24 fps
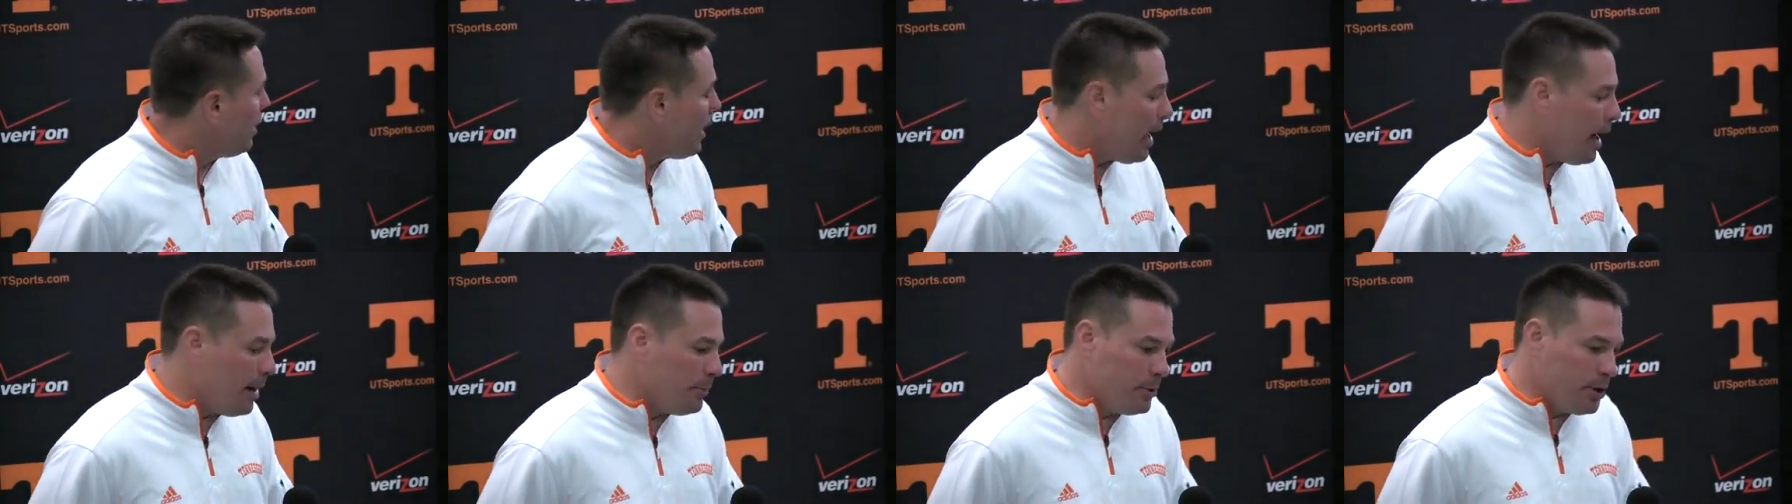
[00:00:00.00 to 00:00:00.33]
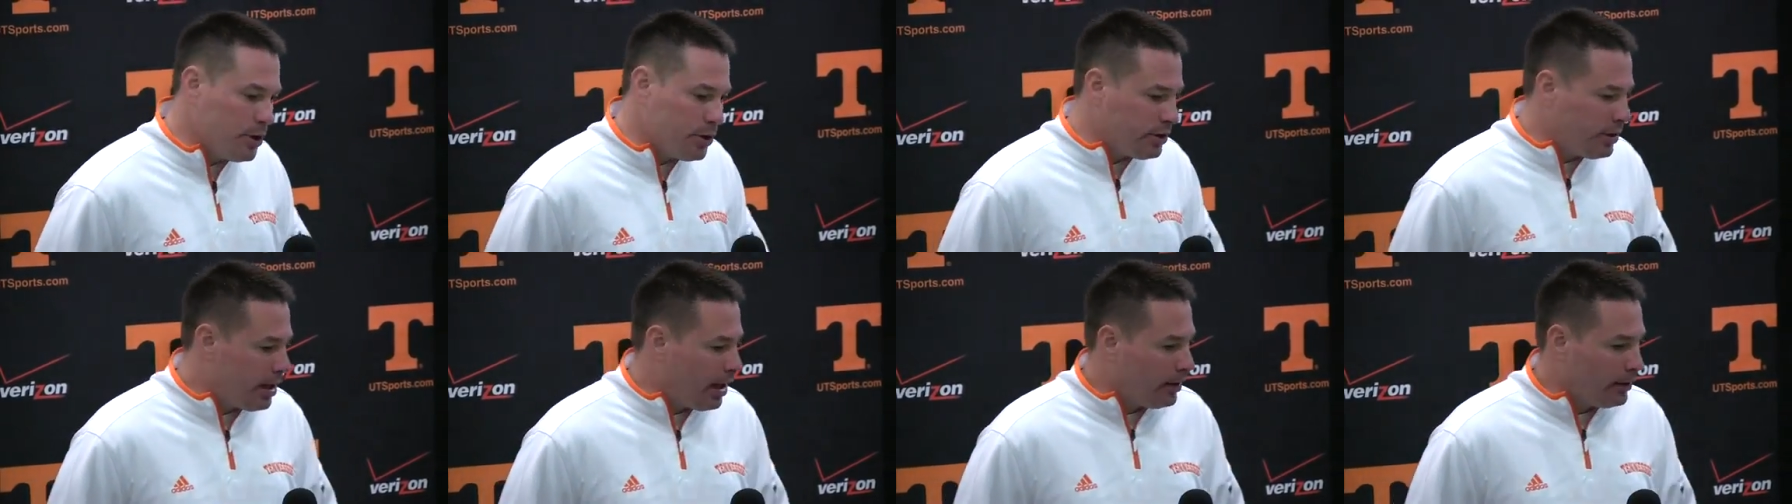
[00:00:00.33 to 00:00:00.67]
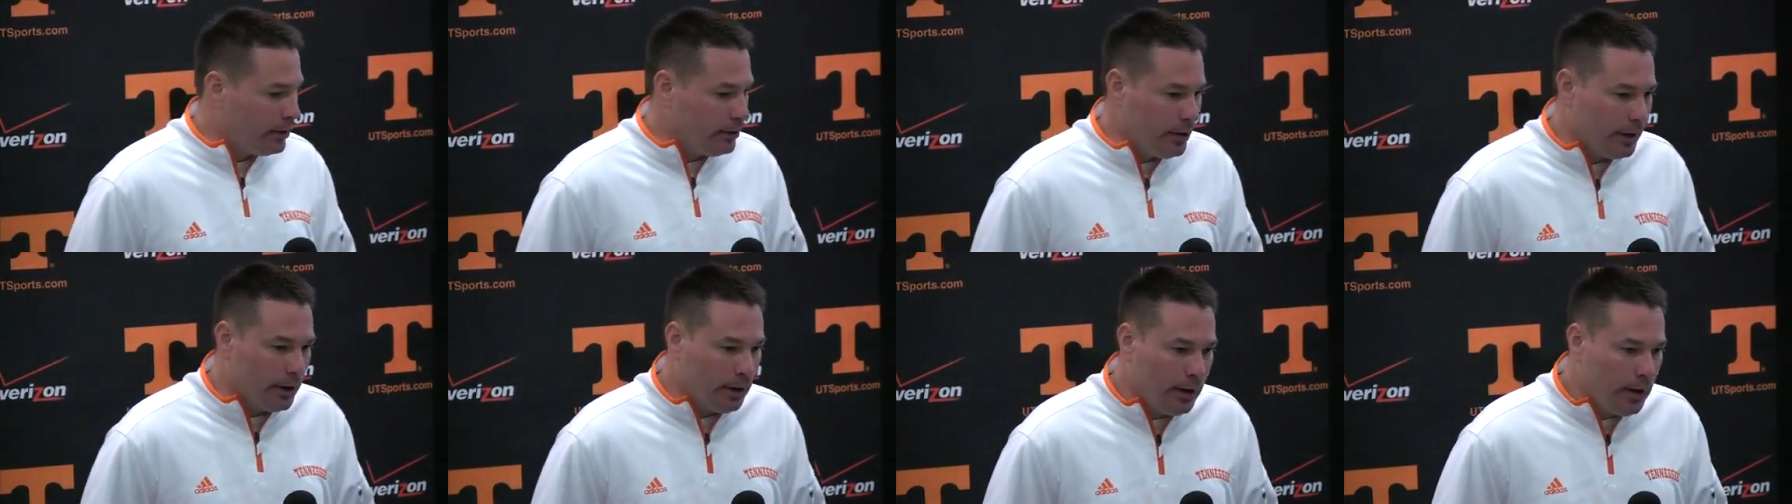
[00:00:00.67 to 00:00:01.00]
I'm just
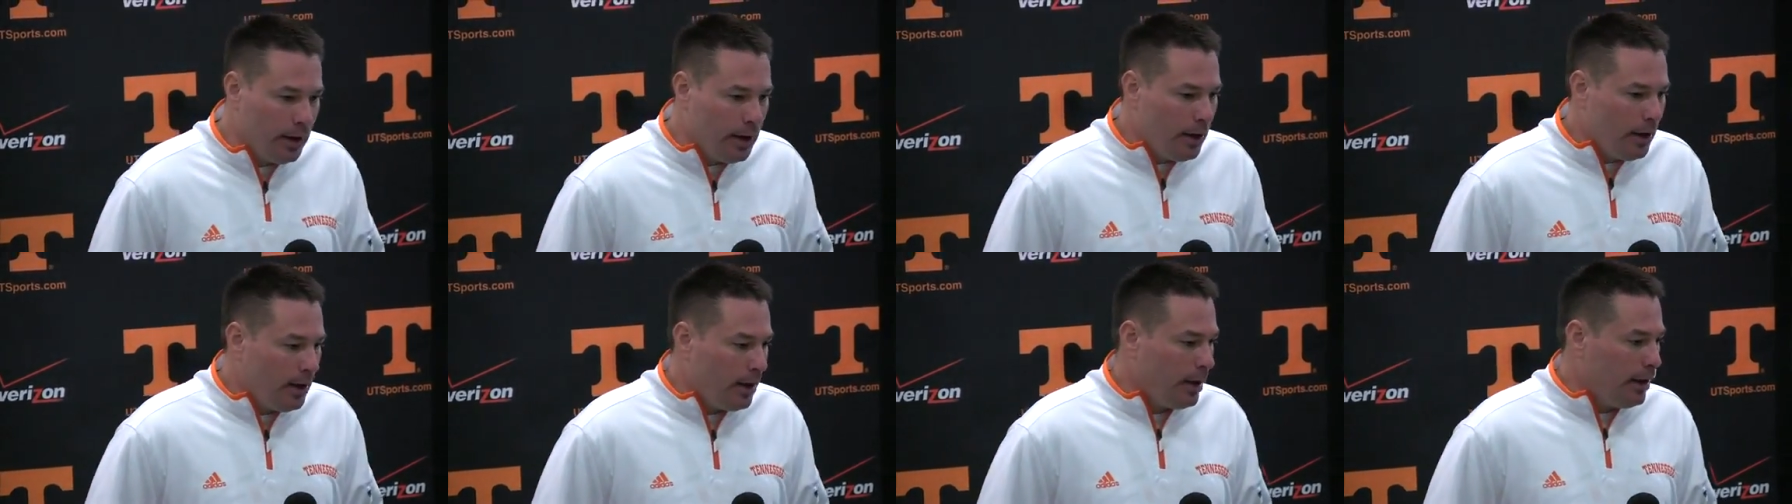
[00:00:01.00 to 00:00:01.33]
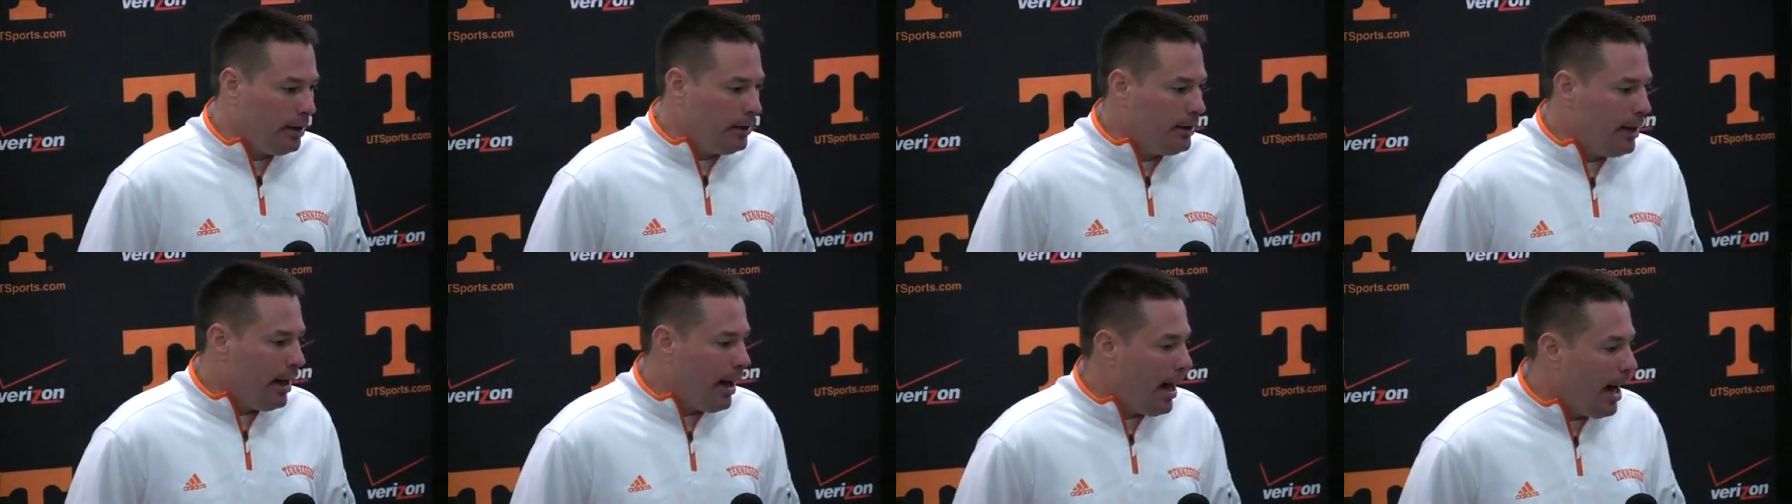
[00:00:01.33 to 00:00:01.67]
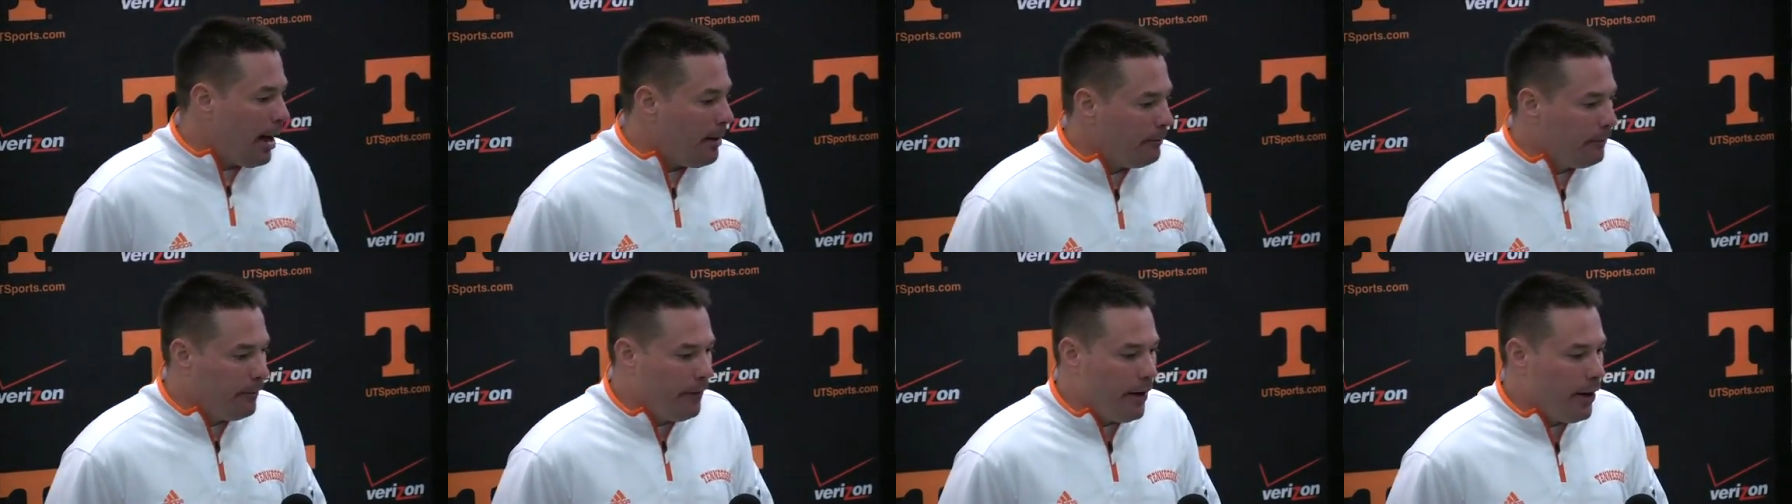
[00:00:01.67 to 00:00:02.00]
telling you. And
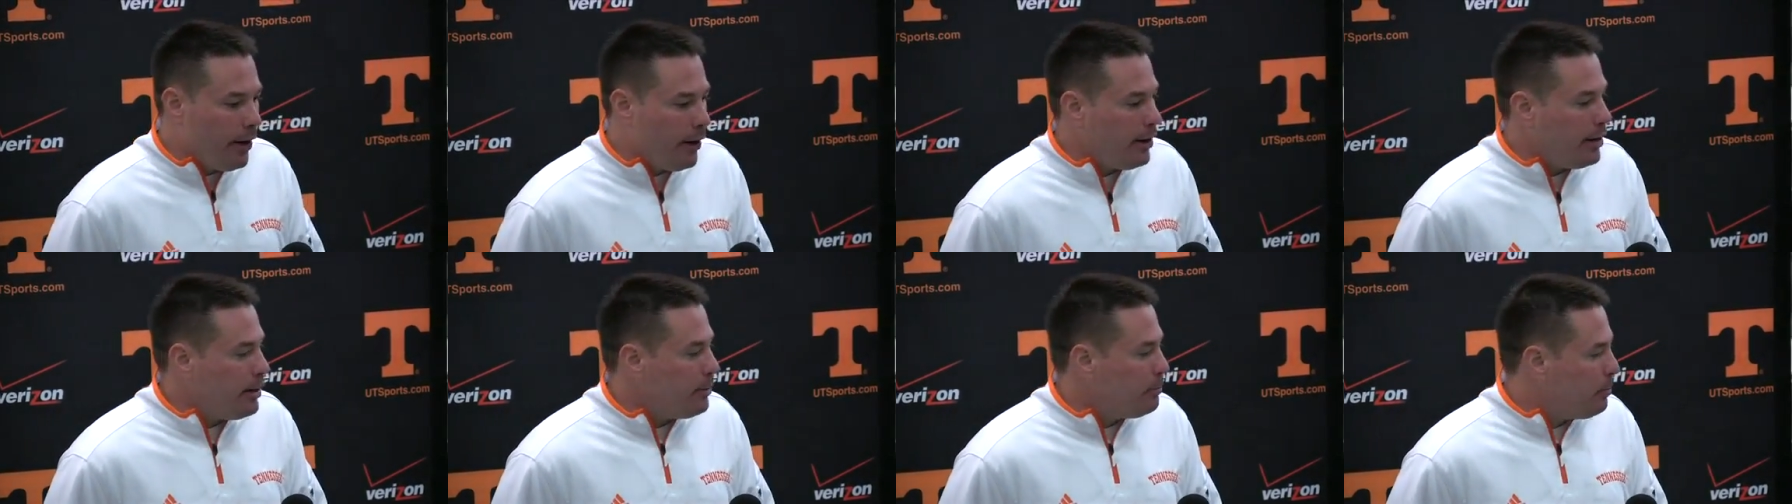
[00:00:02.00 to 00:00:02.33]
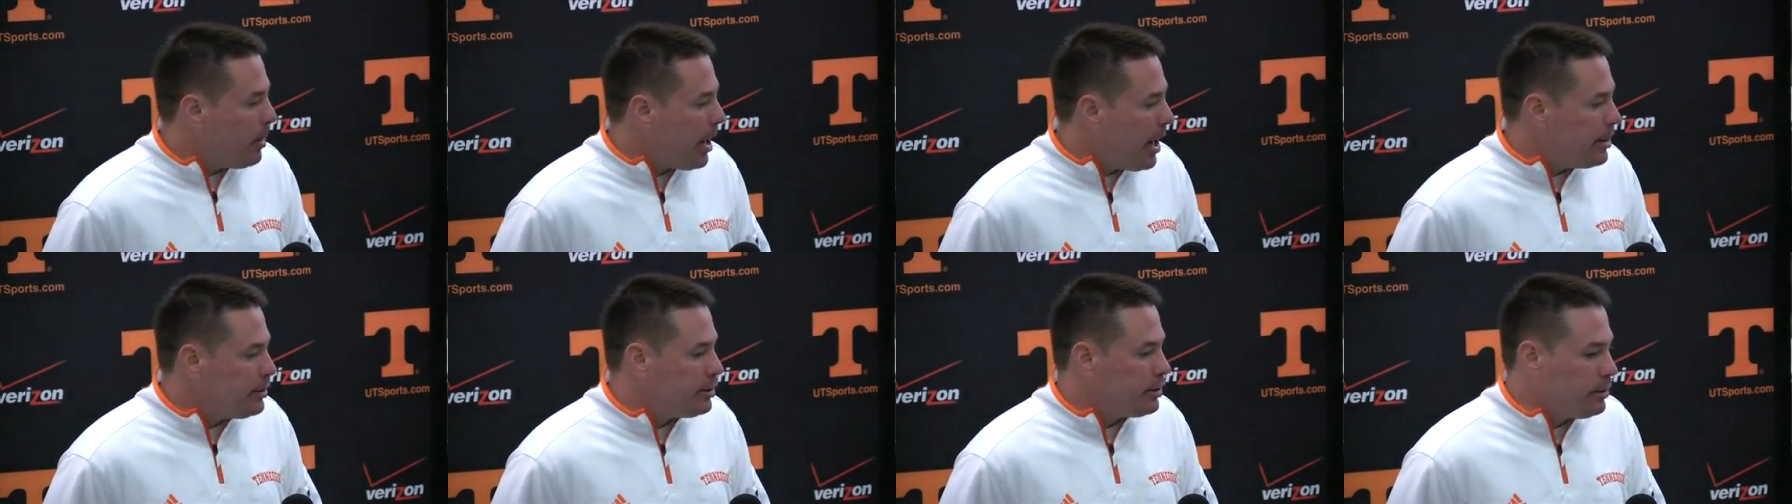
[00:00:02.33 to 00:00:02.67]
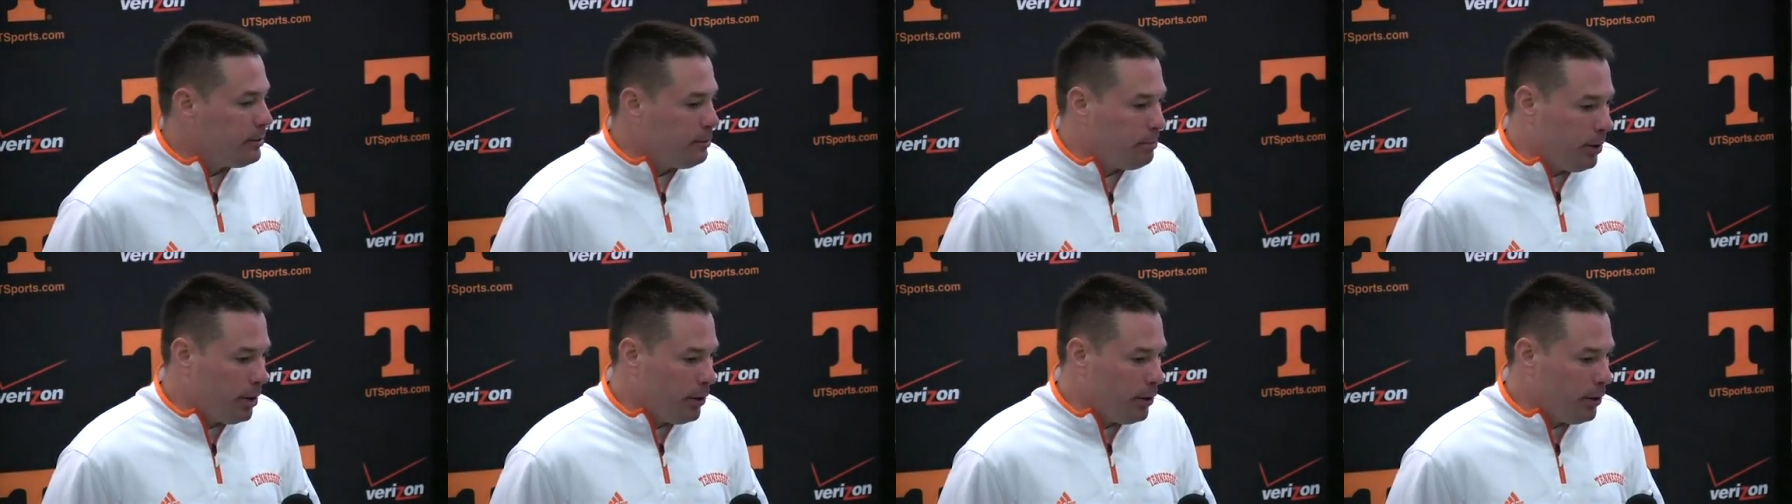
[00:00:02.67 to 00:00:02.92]
I'm very impatient,